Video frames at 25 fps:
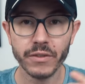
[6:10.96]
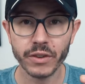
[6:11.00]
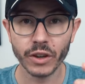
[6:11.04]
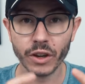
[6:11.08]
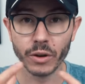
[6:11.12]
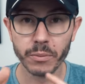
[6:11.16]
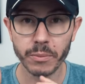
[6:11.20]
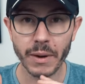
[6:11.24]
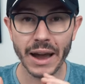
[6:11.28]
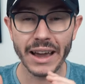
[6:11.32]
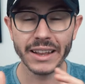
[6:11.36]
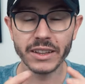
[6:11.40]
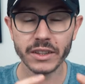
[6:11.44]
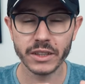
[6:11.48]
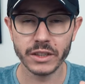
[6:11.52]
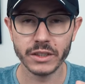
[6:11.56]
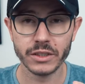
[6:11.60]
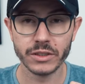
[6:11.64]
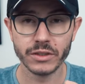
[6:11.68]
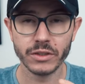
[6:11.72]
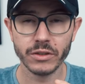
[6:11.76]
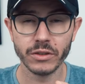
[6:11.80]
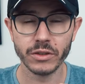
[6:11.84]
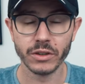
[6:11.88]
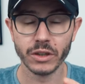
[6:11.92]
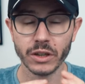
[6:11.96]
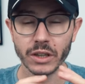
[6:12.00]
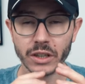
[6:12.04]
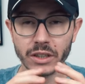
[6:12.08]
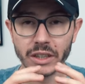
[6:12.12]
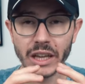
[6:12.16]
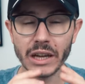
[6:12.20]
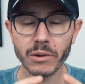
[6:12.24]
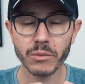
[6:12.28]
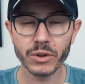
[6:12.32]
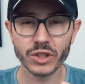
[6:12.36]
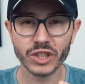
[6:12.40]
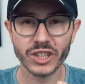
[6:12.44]
If you combine these two,
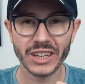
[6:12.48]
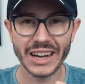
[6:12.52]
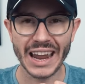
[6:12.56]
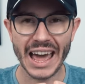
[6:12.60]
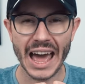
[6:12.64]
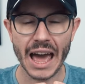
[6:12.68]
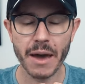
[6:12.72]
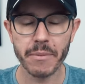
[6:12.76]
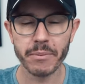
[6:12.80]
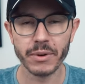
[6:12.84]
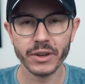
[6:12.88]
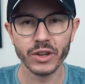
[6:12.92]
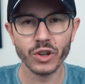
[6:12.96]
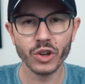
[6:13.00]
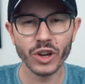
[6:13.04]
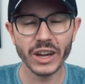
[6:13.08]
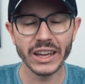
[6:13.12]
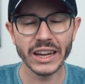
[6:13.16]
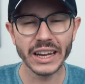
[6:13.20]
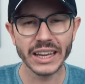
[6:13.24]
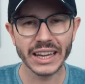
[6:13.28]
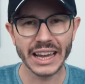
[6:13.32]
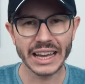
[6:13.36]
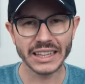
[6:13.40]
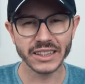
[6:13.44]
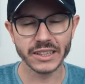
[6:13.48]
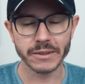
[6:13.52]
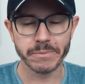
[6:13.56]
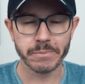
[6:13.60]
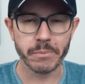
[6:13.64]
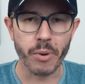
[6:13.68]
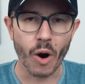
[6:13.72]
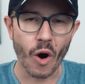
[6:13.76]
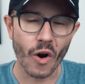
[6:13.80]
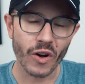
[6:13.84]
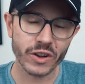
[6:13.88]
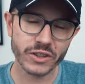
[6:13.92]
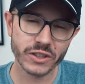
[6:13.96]
then what's gonna happen? You're gonna get the
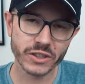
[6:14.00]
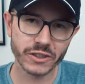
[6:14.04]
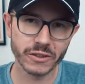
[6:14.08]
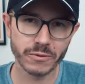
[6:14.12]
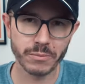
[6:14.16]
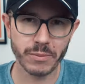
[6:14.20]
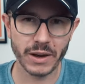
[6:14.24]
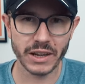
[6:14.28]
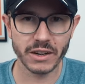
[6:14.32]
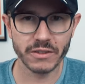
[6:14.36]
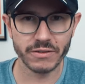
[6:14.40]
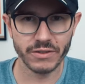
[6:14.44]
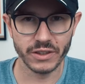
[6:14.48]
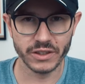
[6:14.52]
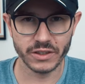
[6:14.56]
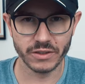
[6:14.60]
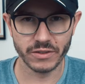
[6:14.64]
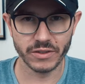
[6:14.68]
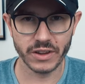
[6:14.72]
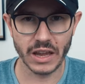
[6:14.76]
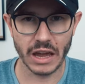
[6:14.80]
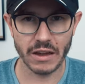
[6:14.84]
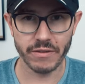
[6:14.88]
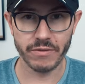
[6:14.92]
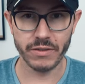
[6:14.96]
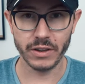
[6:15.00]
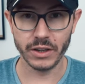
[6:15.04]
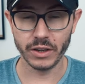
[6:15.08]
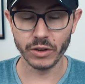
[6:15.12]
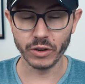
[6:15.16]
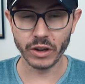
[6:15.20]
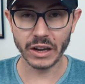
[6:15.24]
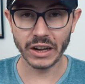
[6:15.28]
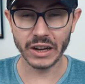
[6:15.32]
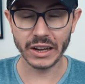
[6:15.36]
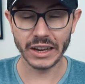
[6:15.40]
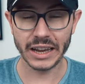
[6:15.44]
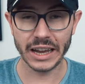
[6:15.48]
positive benefits of caffeine.
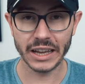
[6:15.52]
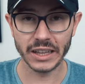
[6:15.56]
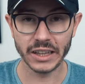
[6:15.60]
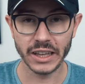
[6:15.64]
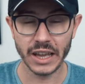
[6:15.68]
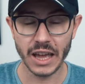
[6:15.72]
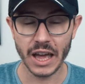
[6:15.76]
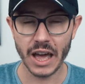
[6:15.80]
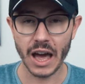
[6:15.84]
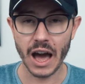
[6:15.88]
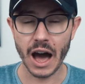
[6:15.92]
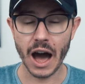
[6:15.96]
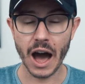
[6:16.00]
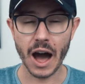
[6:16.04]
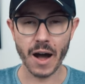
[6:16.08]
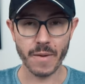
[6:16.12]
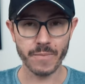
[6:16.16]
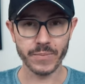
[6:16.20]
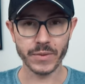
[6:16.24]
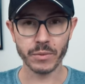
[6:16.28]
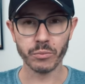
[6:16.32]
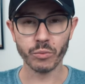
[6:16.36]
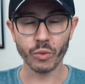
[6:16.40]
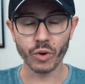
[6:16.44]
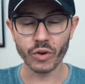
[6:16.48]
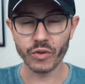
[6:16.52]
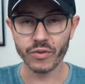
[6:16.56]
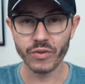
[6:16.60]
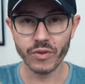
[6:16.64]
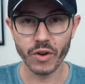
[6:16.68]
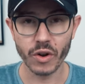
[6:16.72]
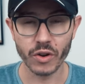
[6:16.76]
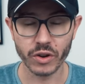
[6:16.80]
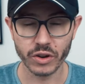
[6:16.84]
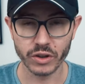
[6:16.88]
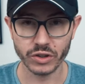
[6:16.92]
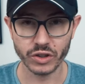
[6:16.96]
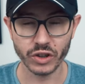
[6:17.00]
You're gonna get more
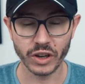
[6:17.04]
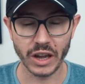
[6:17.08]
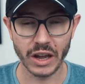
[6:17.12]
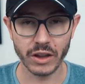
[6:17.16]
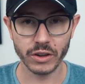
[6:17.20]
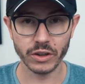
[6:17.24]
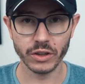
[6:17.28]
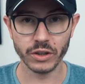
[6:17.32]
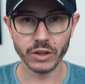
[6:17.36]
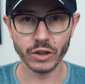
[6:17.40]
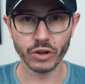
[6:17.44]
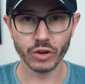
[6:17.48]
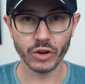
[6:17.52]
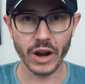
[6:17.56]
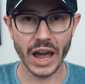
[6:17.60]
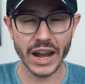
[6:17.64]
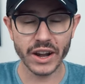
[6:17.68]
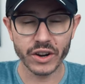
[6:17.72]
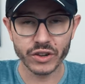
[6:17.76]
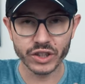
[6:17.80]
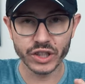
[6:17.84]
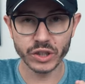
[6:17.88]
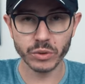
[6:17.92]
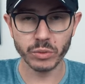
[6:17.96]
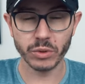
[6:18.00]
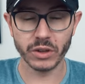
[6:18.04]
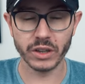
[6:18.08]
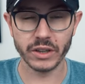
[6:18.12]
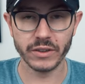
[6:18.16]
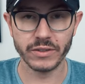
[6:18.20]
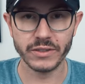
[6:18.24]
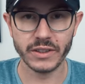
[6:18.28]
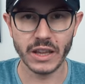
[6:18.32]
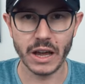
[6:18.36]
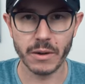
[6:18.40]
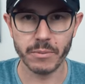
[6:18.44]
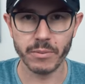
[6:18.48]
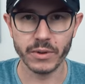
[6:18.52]
focus. You get, your energy will
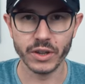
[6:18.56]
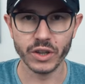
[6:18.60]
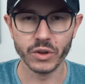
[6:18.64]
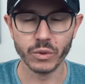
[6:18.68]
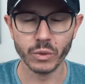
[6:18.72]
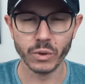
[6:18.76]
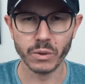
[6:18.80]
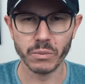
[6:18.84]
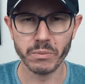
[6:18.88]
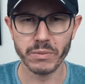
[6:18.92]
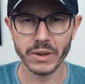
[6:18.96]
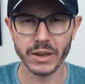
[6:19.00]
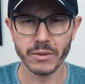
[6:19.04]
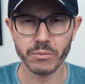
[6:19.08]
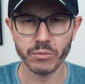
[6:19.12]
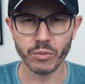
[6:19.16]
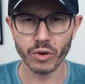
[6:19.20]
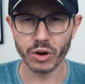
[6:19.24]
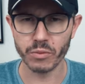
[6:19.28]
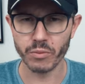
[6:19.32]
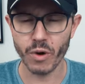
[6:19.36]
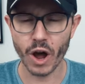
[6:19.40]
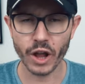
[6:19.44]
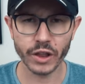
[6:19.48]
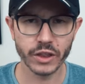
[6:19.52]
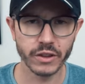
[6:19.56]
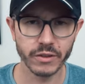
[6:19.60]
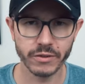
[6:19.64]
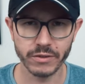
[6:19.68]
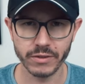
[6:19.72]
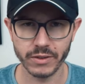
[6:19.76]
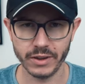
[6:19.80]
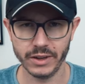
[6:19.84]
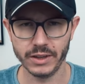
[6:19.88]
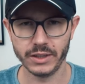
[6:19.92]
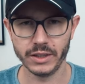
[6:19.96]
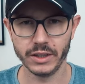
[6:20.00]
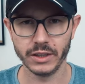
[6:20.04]
lift up. You will be more
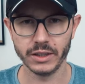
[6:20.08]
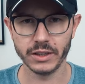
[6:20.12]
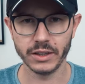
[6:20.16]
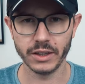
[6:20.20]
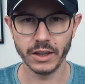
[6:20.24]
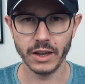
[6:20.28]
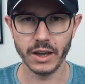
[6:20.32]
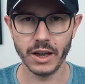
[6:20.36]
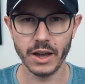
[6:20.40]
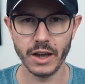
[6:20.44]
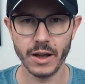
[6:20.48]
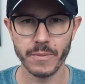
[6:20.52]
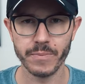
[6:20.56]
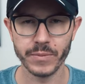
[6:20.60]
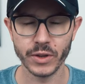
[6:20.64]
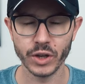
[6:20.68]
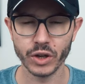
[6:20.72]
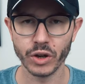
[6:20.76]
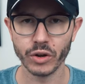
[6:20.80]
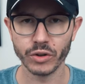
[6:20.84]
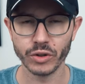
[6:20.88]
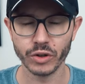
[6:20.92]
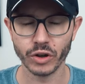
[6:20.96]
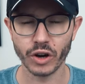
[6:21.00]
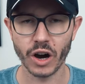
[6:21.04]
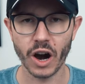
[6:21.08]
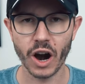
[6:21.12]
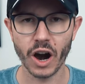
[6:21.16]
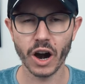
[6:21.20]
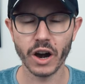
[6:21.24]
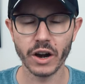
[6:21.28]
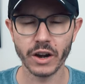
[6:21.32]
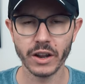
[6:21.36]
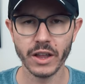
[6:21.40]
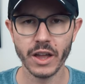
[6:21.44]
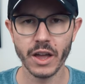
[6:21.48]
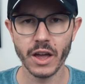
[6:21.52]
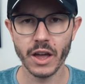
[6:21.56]
motivated. Your
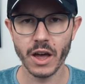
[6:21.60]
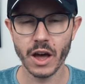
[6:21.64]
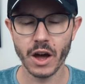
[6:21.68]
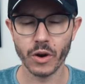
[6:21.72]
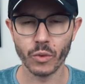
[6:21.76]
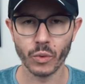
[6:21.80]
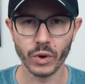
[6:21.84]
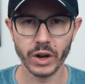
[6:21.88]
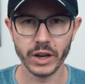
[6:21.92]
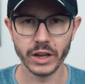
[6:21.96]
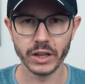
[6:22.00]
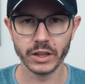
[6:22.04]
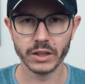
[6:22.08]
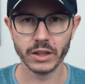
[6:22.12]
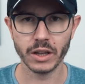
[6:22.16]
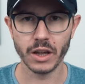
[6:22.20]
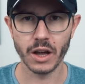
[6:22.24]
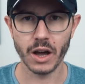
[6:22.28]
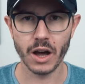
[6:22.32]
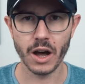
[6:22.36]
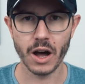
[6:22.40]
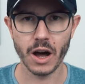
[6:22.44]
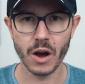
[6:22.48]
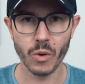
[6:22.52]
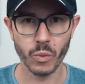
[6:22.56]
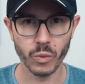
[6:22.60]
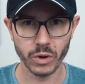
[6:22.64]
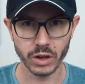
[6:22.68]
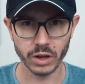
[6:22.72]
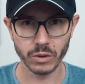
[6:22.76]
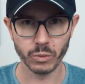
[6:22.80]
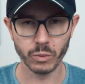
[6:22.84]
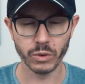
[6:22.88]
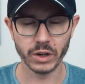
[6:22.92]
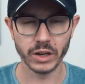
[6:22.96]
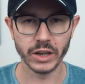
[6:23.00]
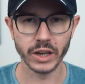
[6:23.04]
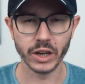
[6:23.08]
heart rate
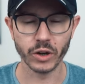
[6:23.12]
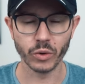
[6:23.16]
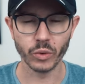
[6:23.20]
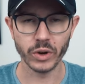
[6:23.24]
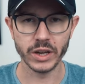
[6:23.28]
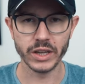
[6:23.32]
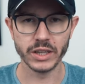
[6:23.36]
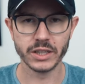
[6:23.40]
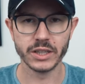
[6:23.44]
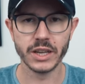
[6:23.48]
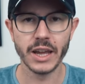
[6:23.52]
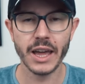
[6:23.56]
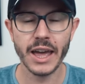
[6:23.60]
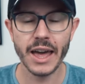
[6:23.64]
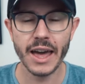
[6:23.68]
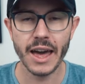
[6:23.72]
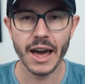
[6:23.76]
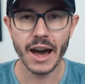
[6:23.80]
will increase.